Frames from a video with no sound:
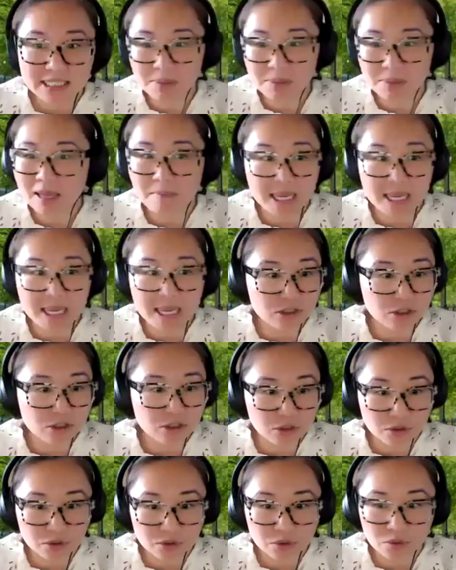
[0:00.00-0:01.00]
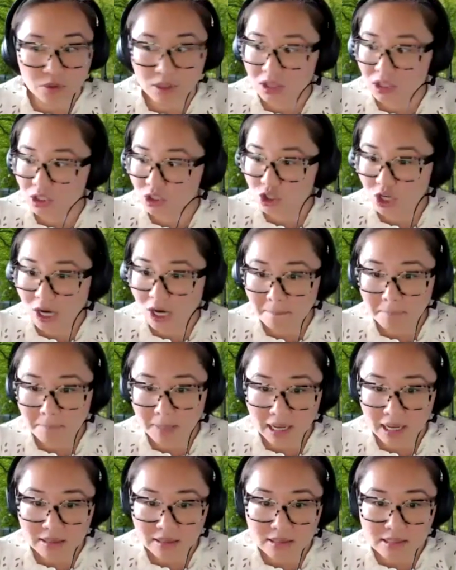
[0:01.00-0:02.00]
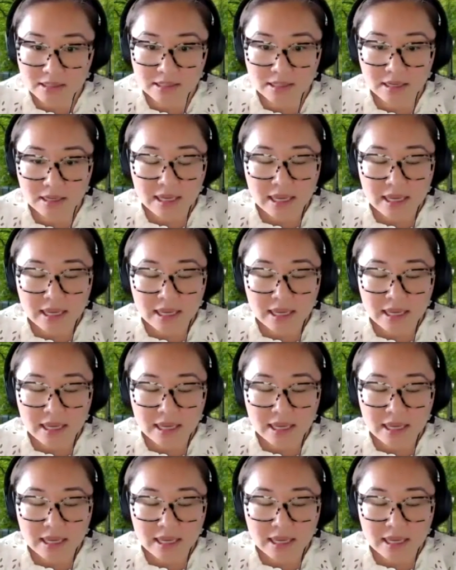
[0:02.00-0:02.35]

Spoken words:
them into the chat box.